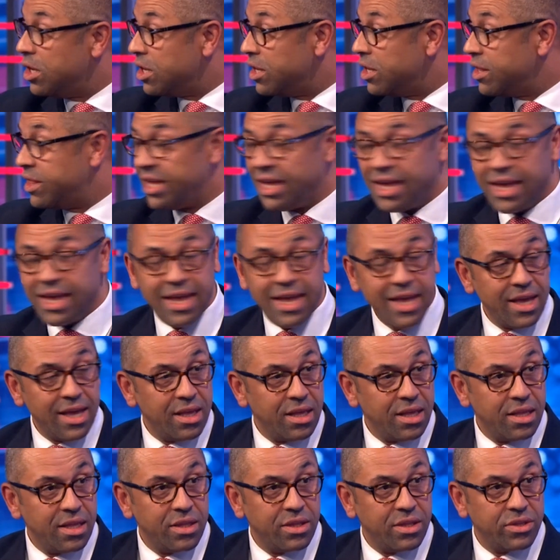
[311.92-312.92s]
Well, look,
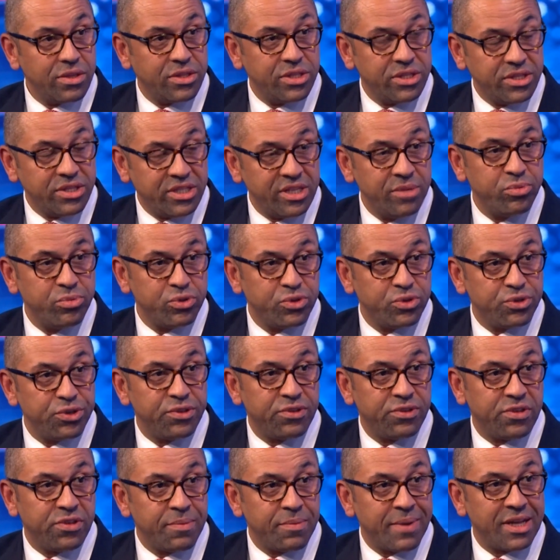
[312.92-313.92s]
the simple
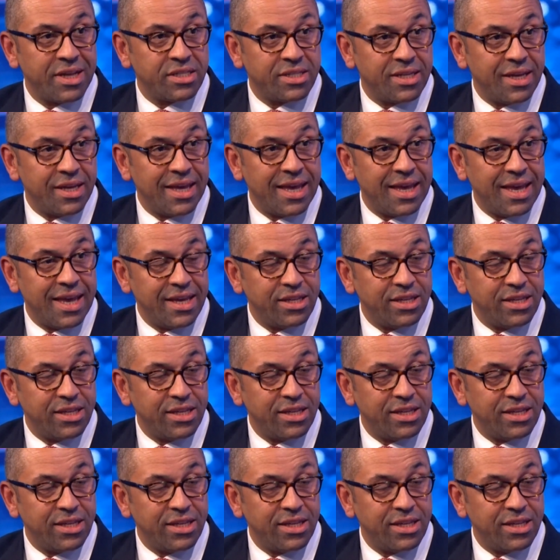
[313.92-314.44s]
truth of the matter